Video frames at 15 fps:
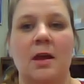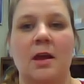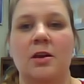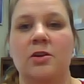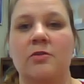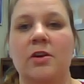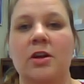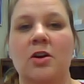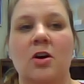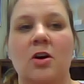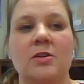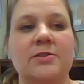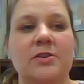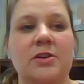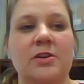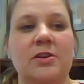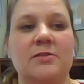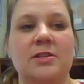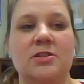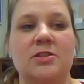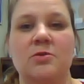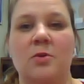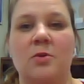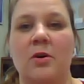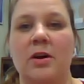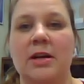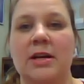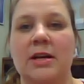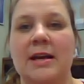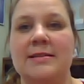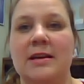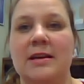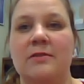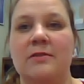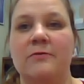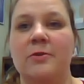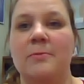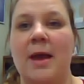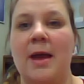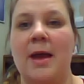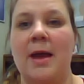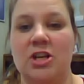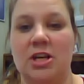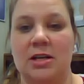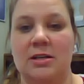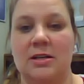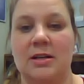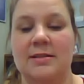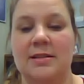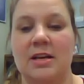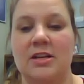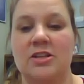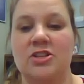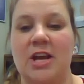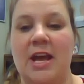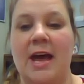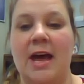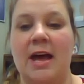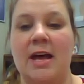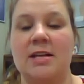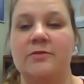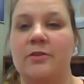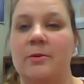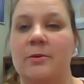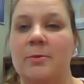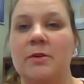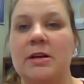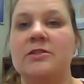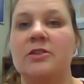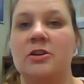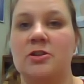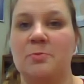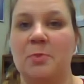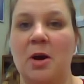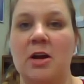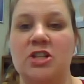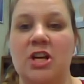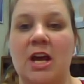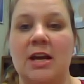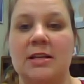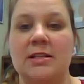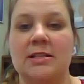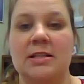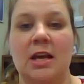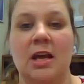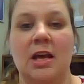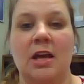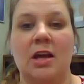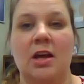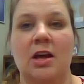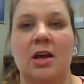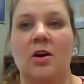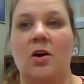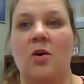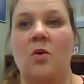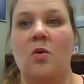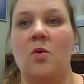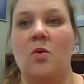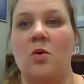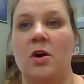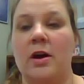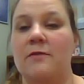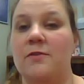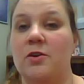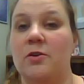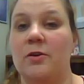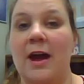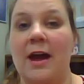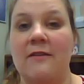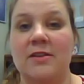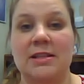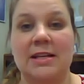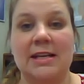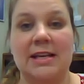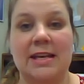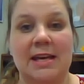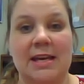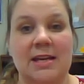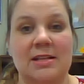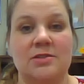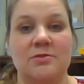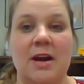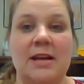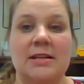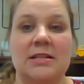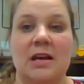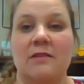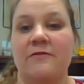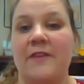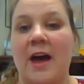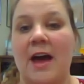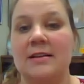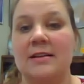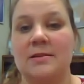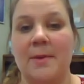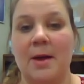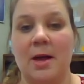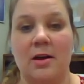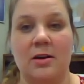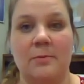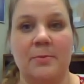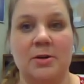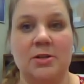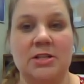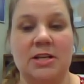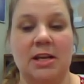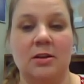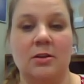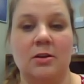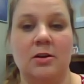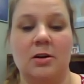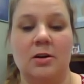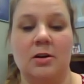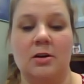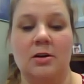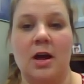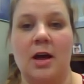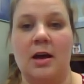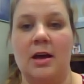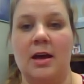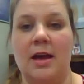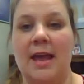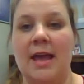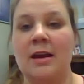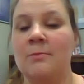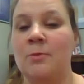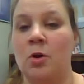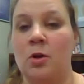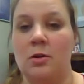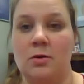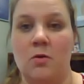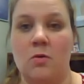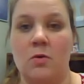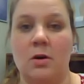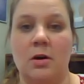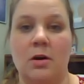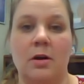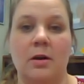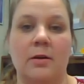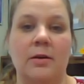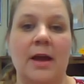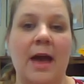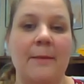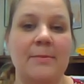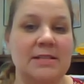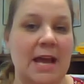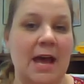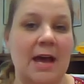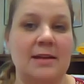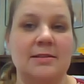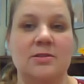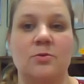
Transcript: You can also use it to organize information, such as from a research project. Or if you were having the kids write down facts about a particular animal or habitat